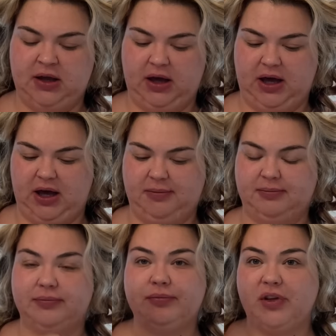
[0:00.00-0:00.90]

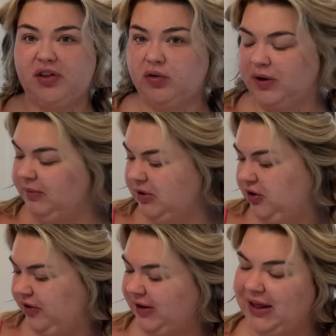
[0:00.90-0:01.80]
Um, this is the one I've been
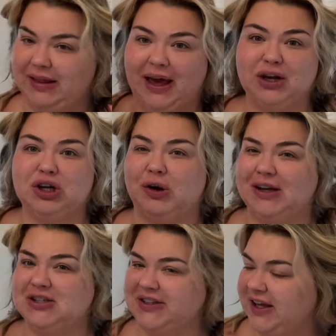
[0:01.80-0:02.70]
using lately. I don't know, I
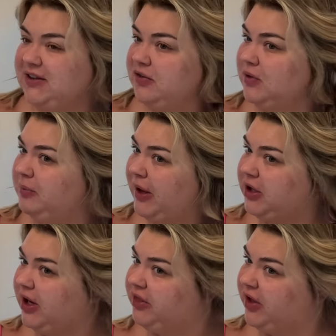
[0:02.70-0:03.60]
just like this one
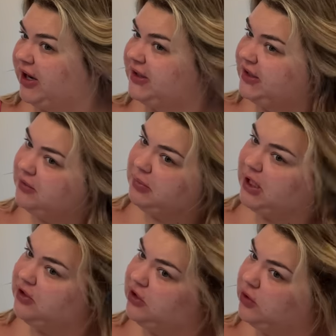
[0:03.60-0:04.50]
better. I thought I didn't, but I
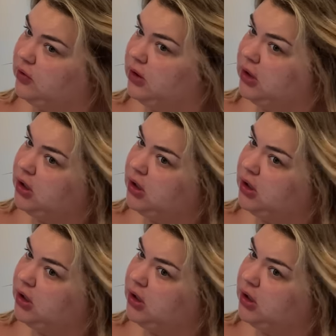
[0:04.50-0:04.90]
do.